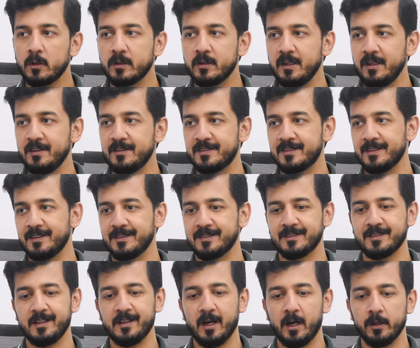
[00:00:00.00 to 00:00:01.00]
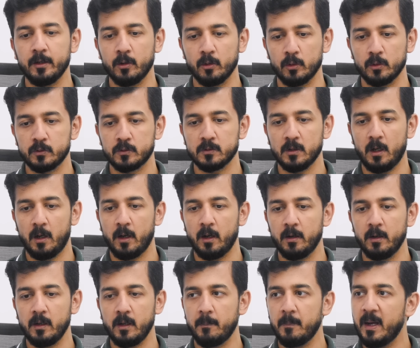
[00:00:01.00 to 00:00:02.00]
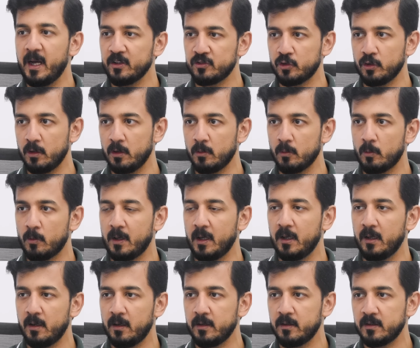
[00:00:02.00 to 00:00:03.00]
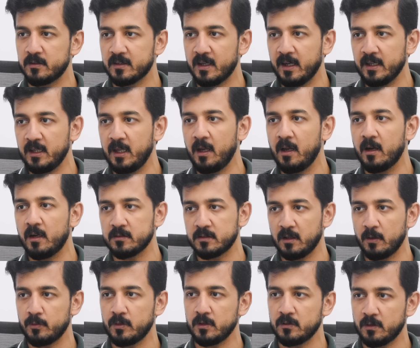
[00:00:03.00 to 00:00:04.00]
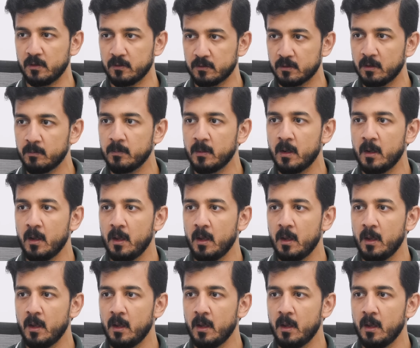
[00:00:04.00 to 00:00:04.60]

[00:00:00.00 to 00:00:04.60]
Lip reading: these scenarios are imagined while designing a safety system.